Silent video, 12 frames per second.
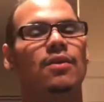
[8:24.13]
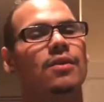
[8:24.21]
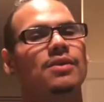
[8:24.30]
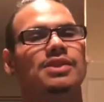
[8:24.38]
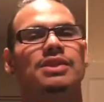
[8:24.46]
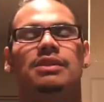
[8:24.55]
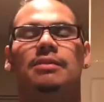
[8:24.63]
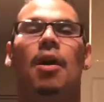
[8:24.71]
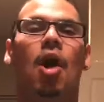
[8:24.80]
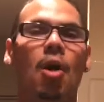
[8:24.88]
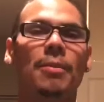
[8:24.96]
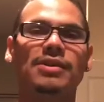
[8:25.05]
or some
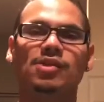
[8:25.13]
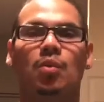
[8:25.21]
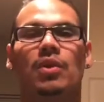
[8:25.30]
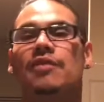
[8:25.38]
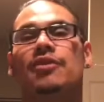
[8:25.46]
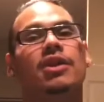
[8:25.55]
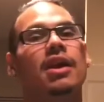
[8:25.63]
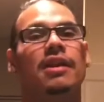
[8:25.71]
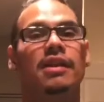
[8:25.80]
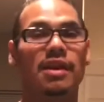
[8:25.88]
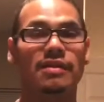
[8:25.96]
almonds or whatever nut